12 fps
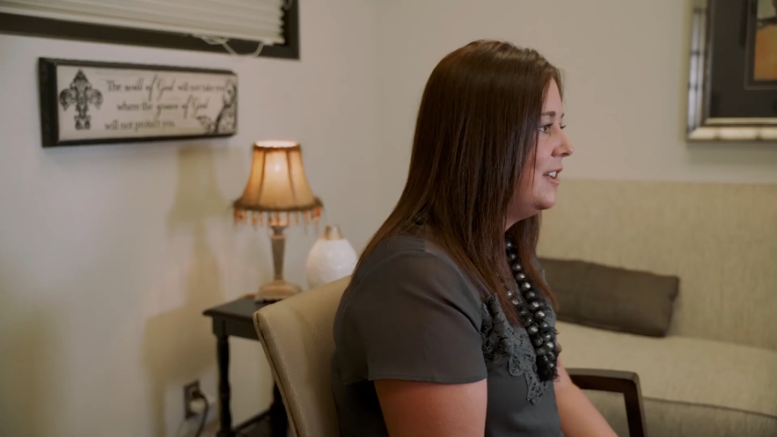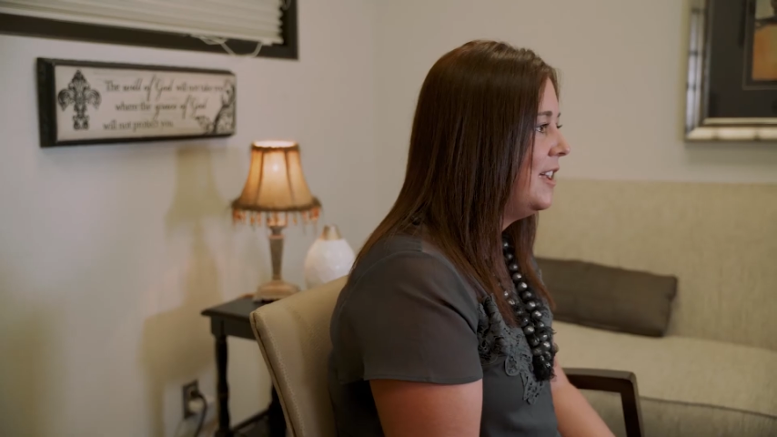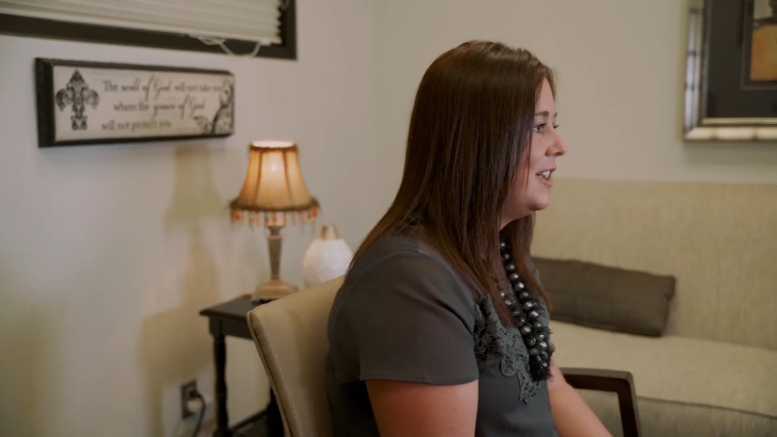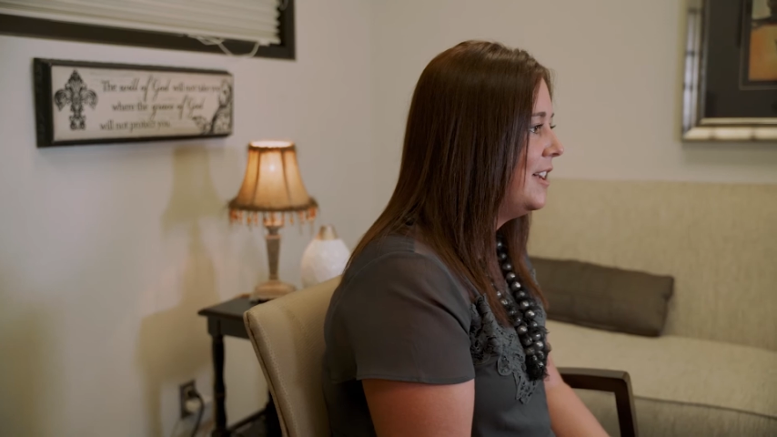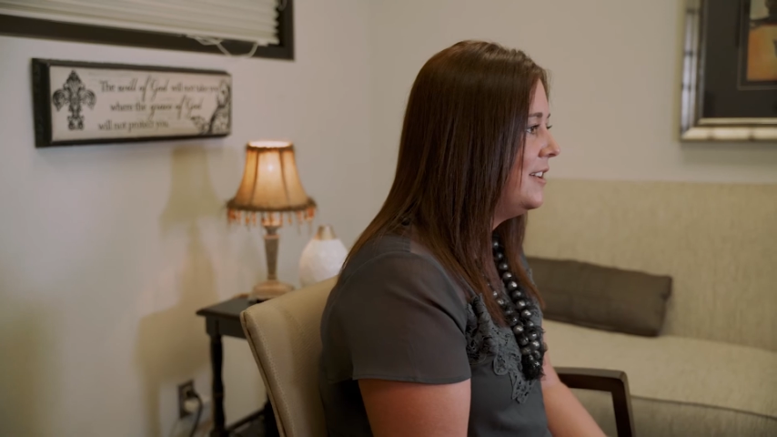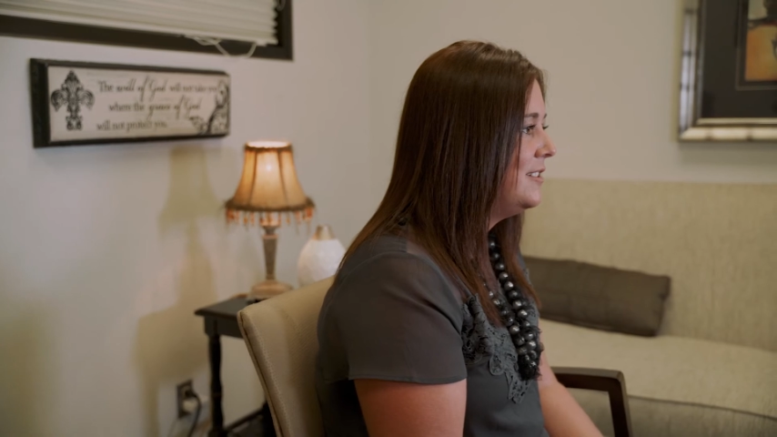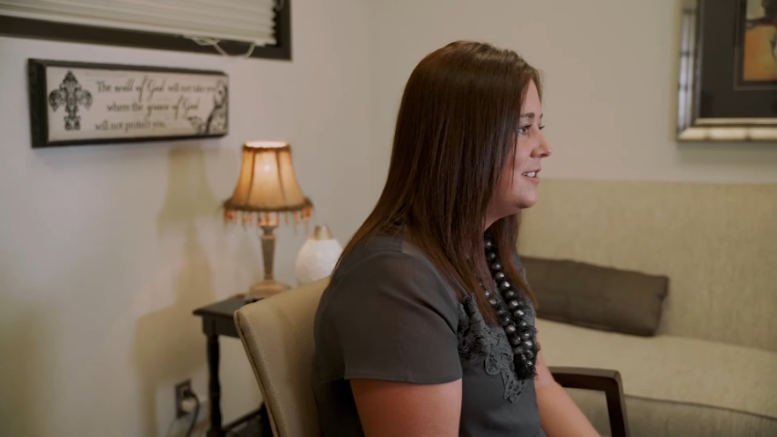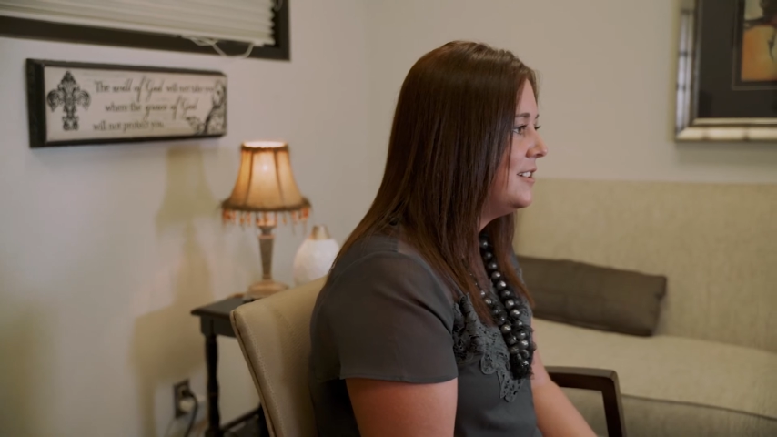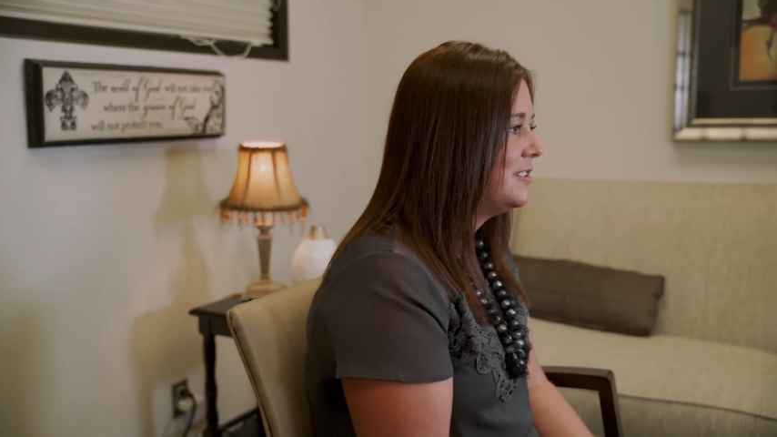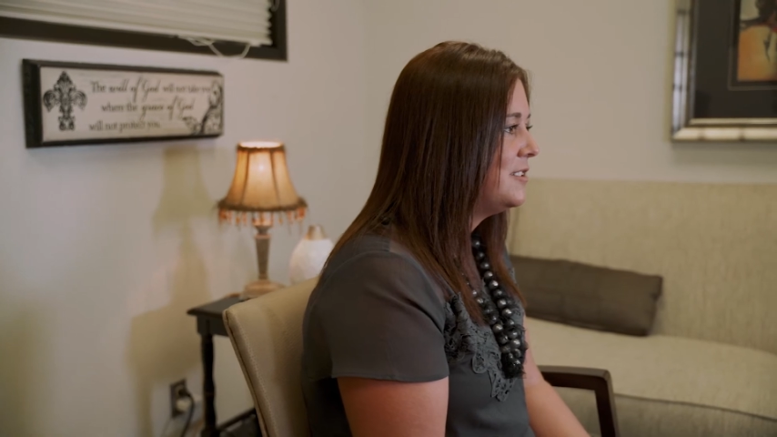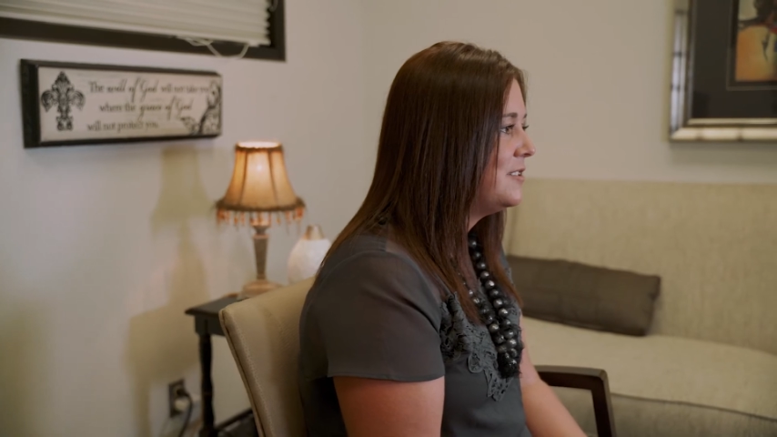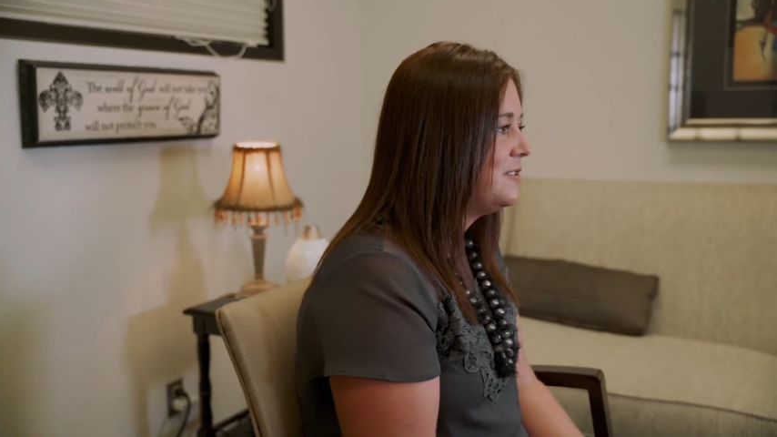And
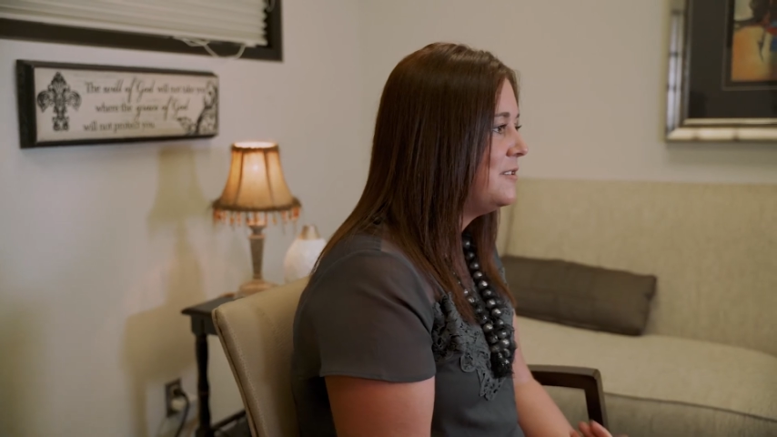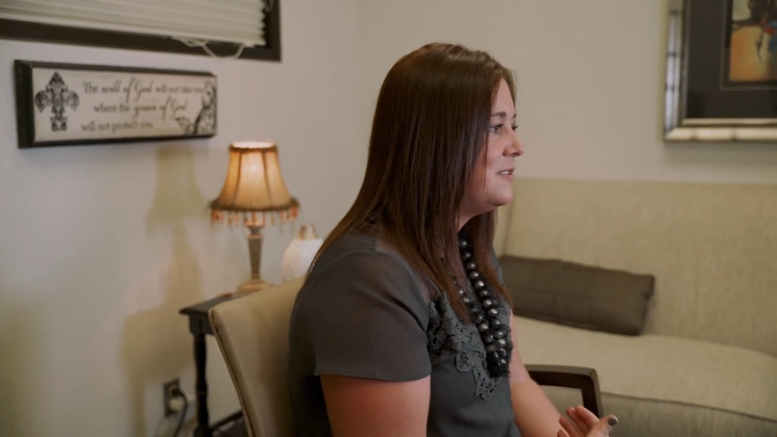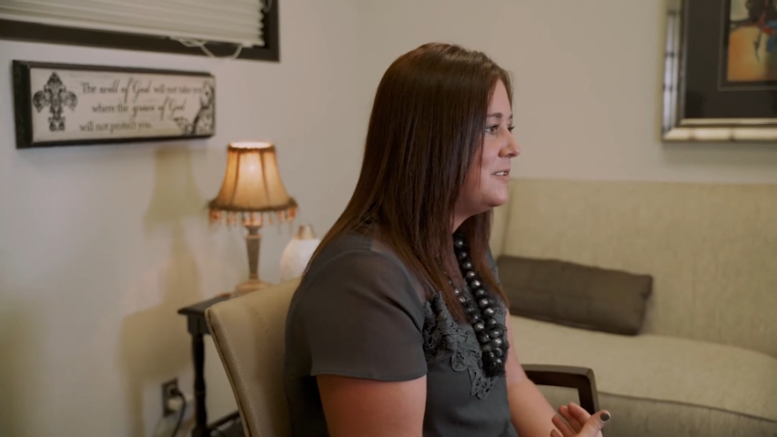it's